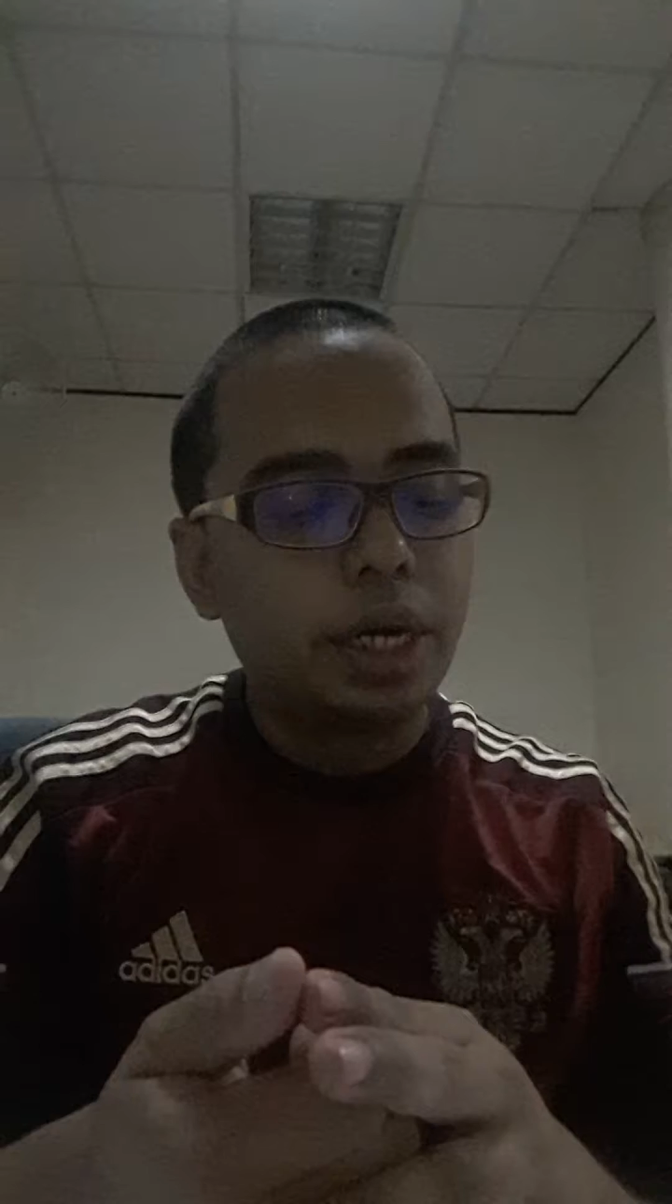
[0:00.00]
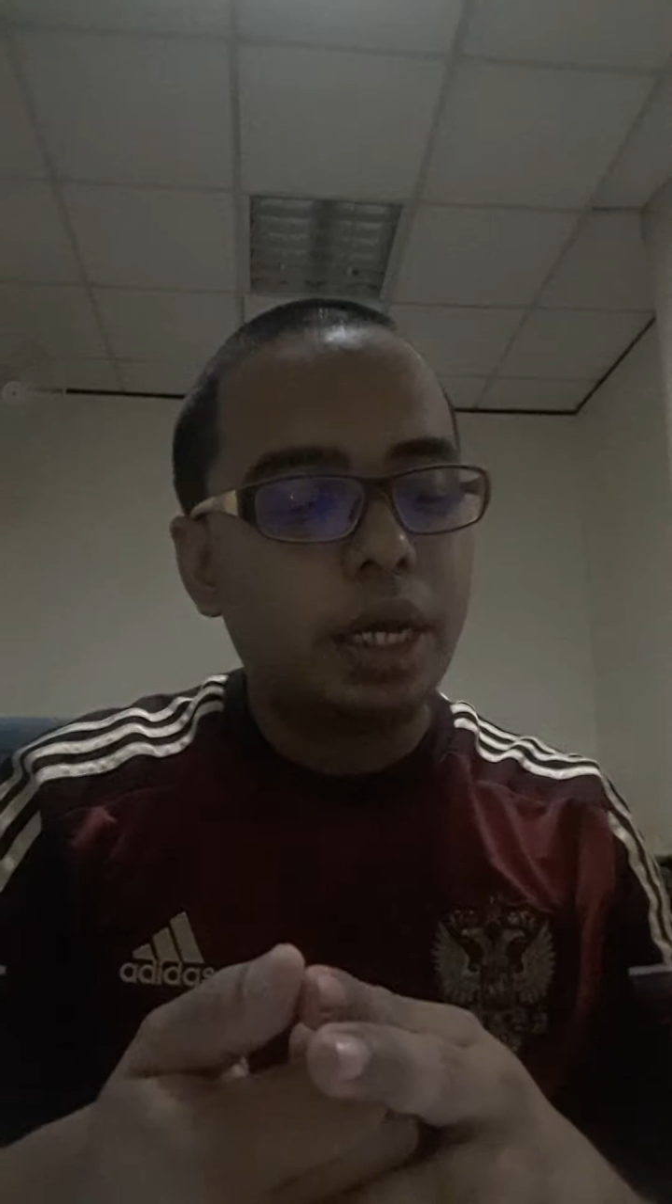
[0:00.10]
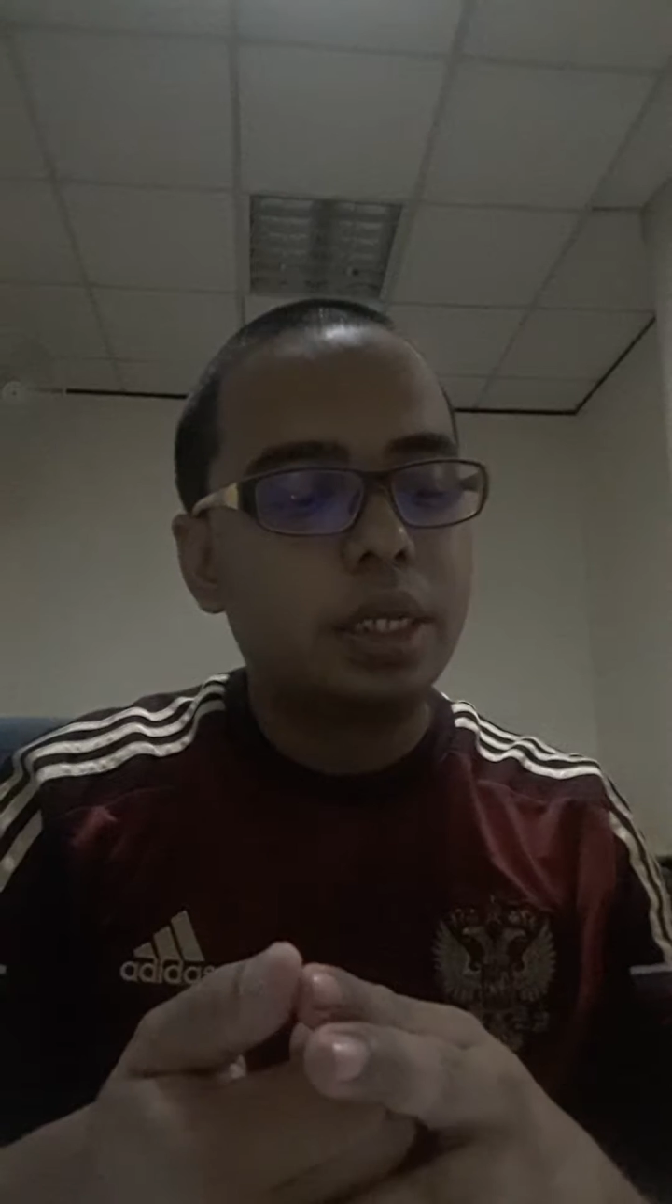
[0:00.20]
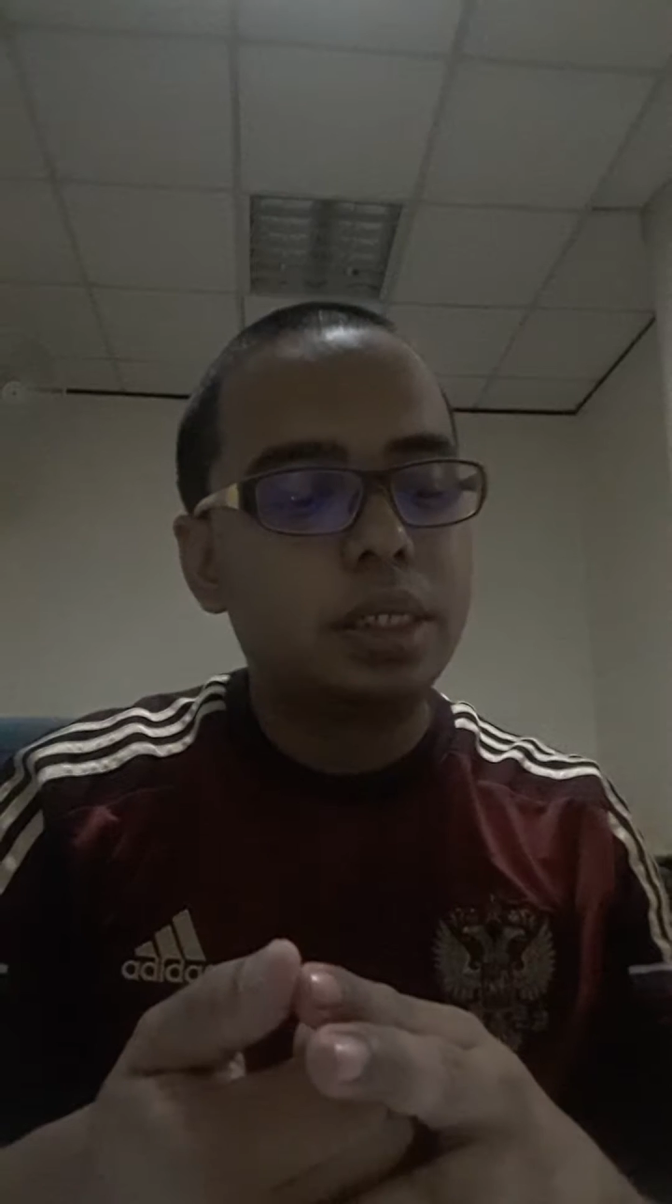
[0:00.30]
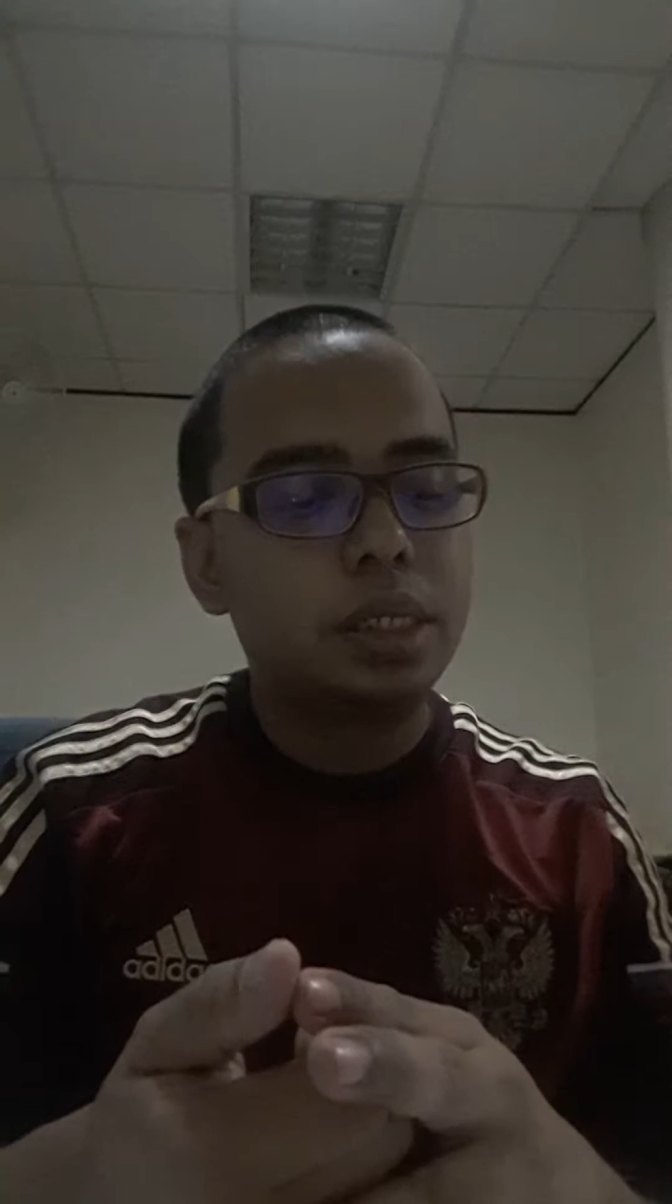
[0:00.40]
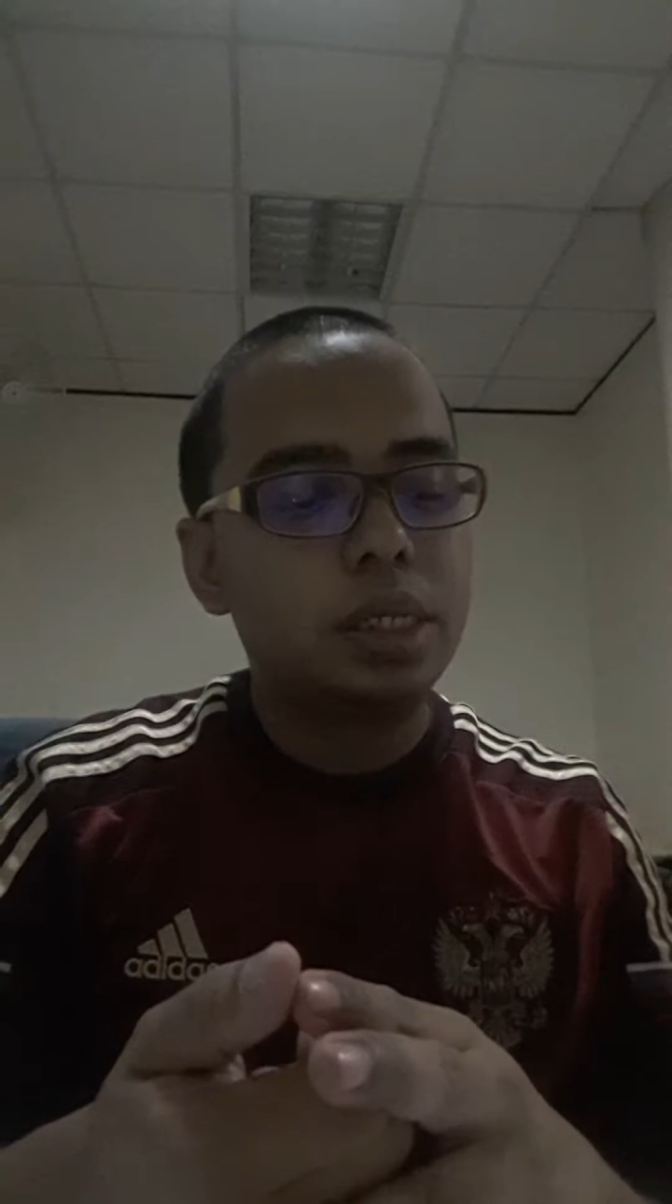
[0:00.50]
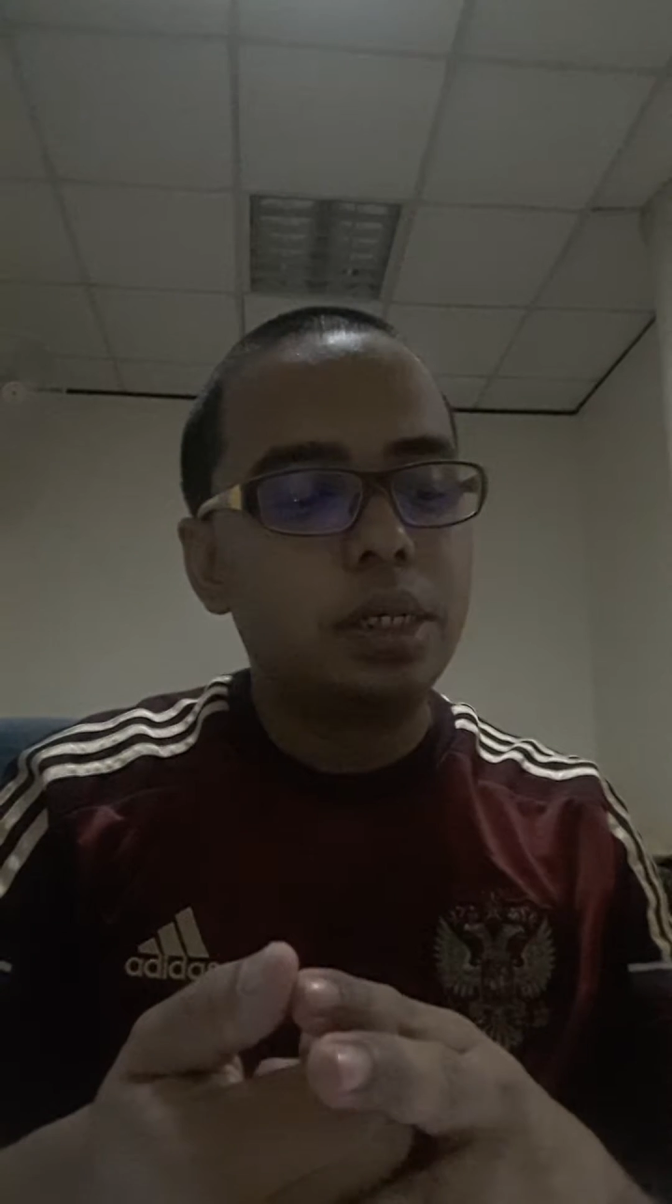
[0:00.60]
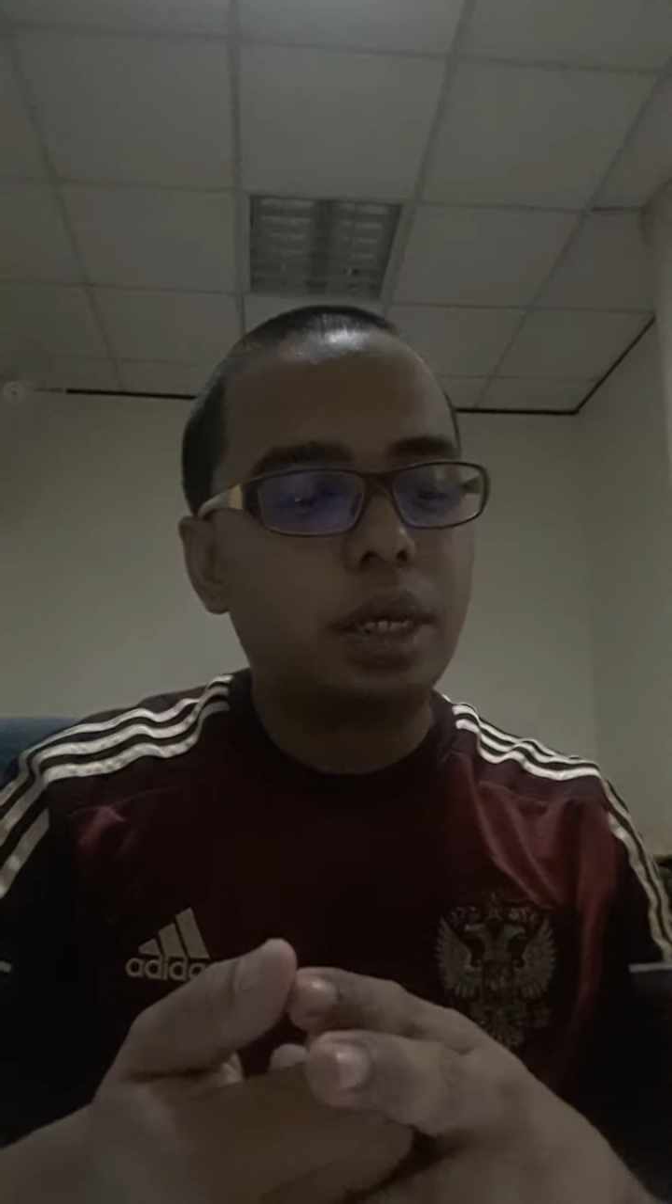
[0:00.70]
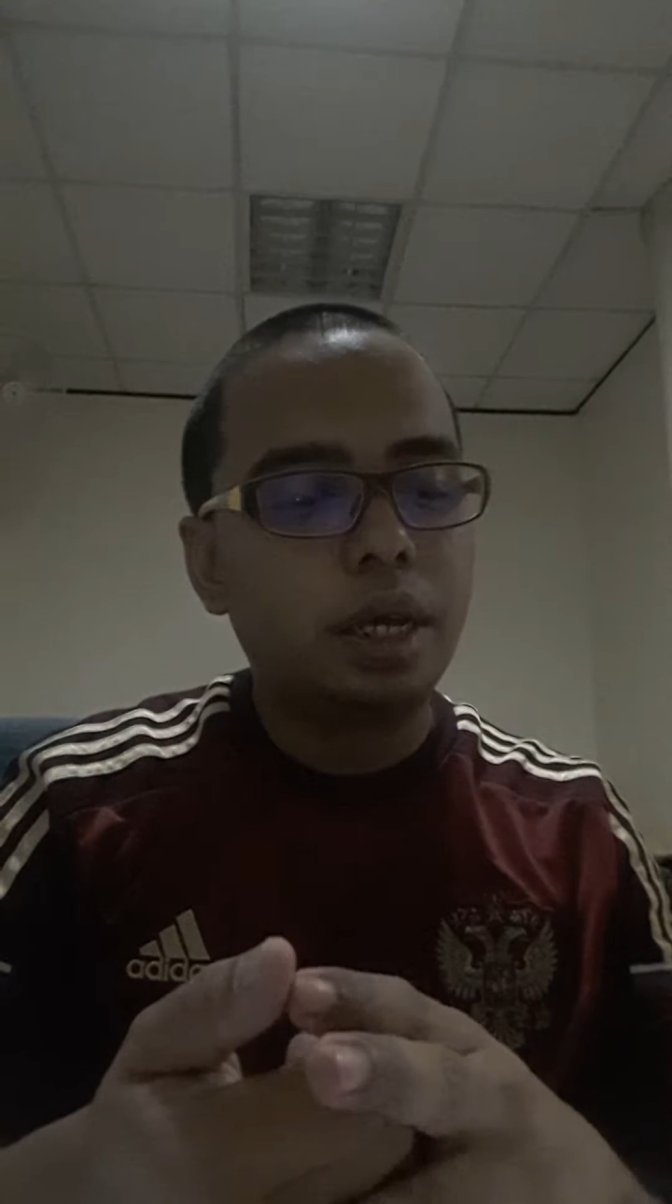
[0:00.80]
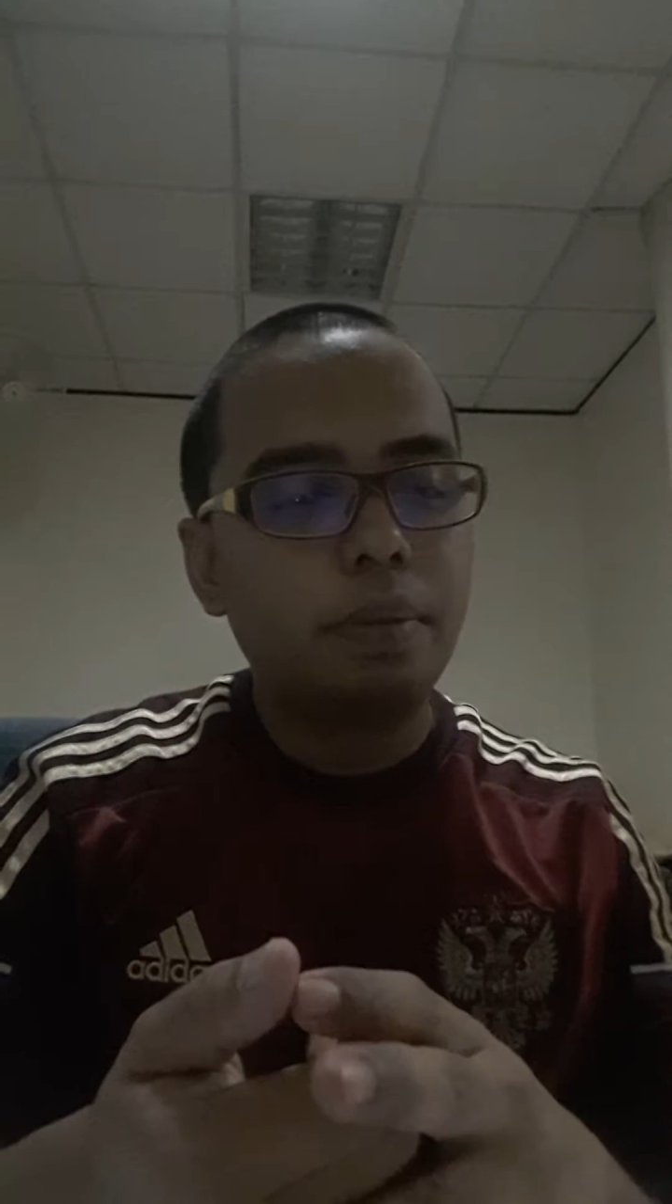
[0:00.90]
trends.
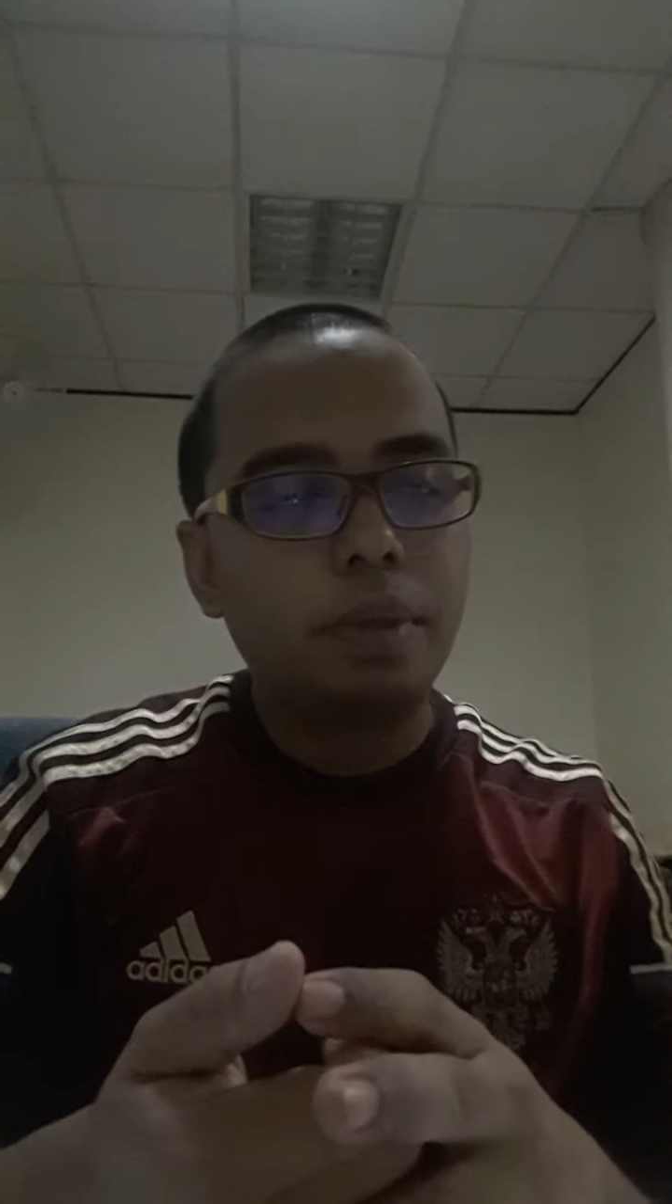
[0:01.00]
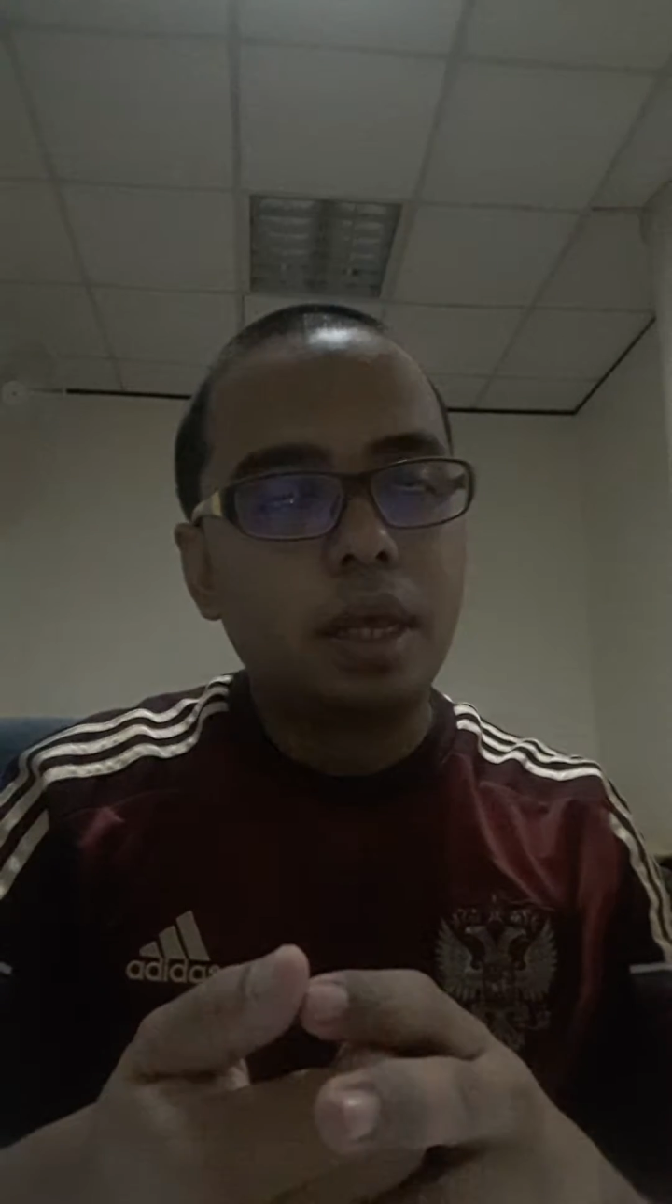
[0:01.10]
Okay.